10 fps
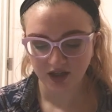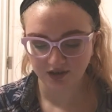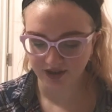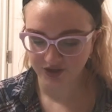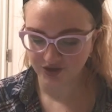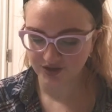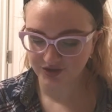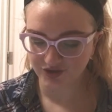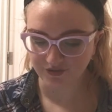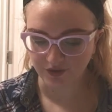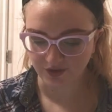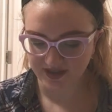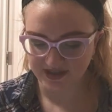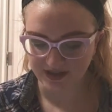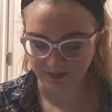Clinicians should
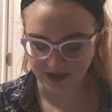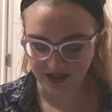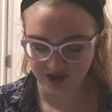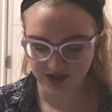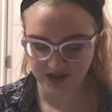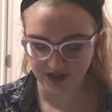focus on patient